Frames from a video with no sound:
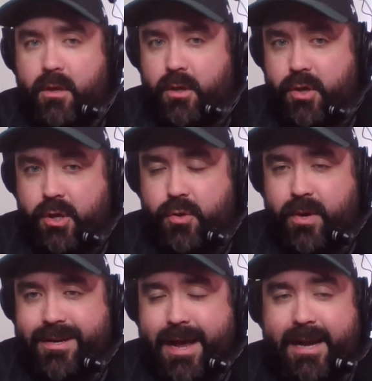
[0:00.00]
y- you
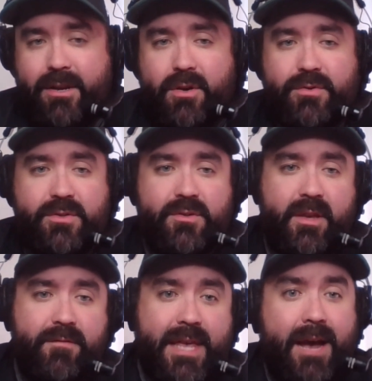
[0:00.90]
can diagnose
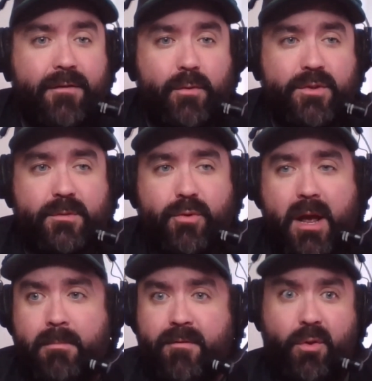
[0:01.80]
if the effort was the
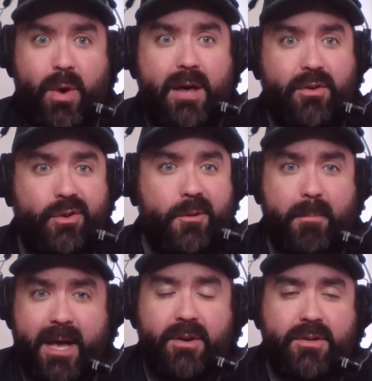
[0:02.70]
problem. If the Wild look
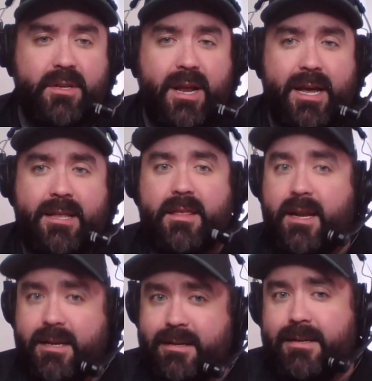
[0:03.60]
better tonight,
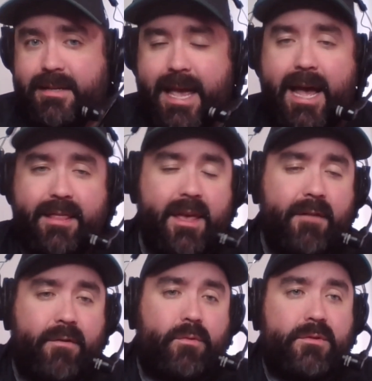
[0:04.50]
then yeah, the
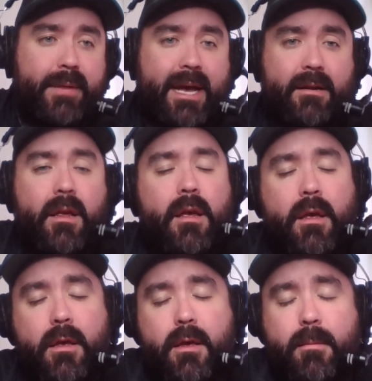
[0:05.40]
effort was bad.
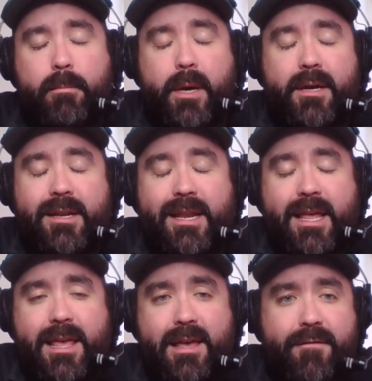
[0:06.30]
But
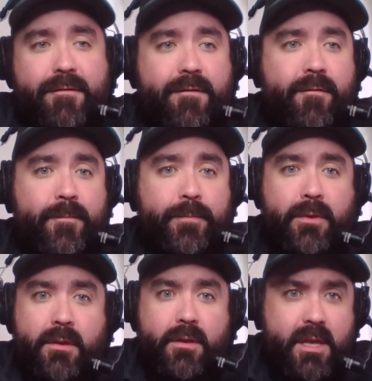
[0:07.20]
if
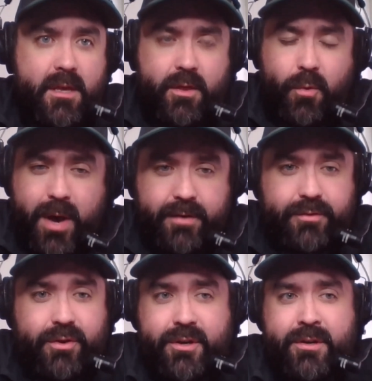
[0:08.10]
the
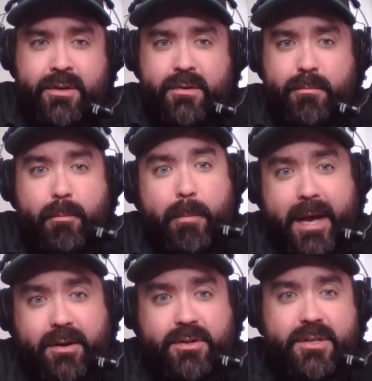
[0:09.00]
Wild look
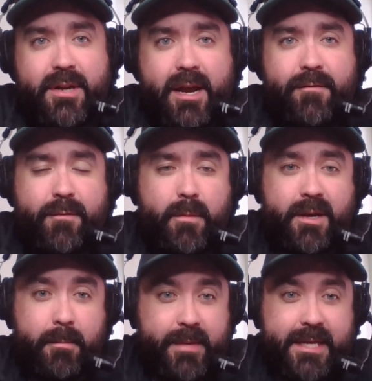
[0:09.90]
better tonight from a
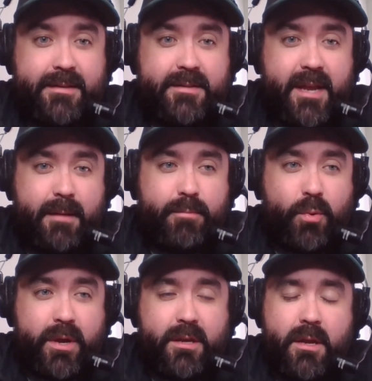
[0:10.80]
compete
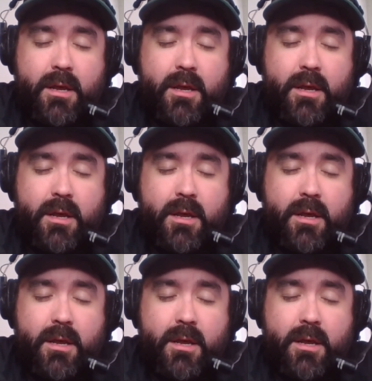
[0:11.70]
standpoint